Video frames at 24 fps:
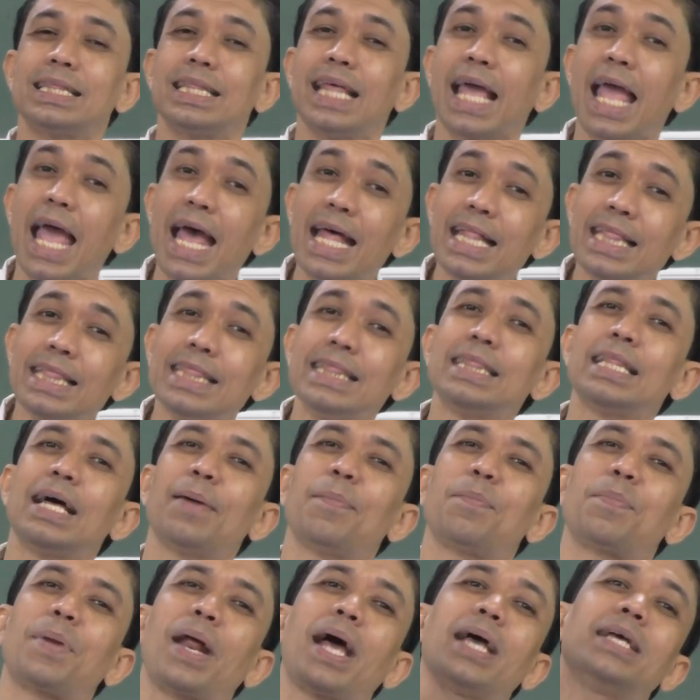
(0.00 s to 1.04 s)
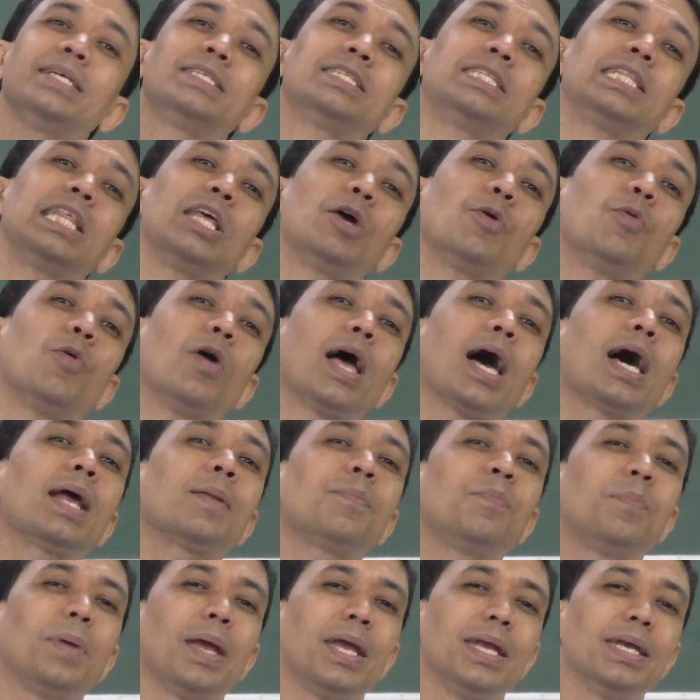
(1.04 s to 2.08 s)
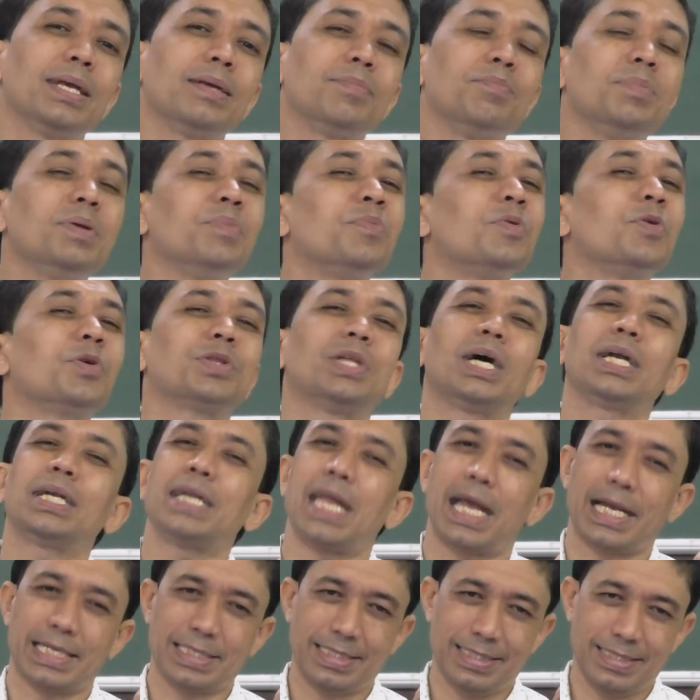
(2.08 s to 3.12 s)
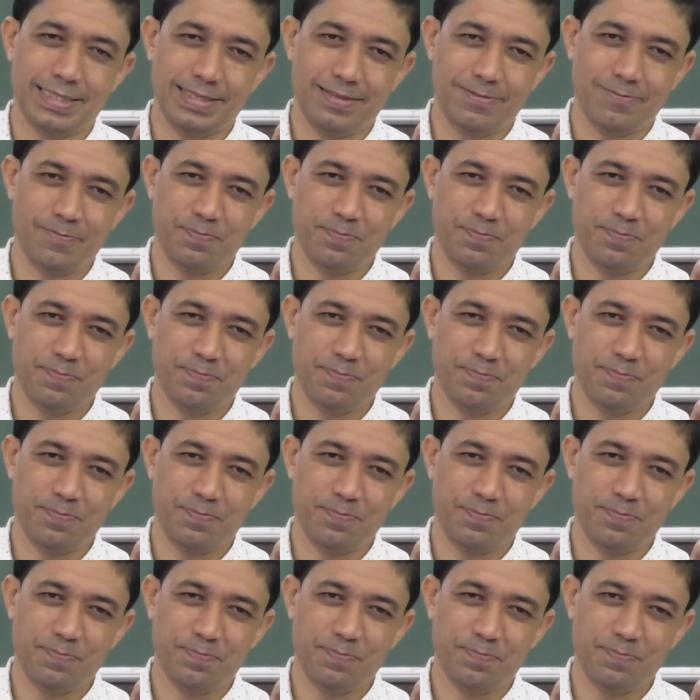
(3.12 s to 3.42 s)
than the price they were paying before the tax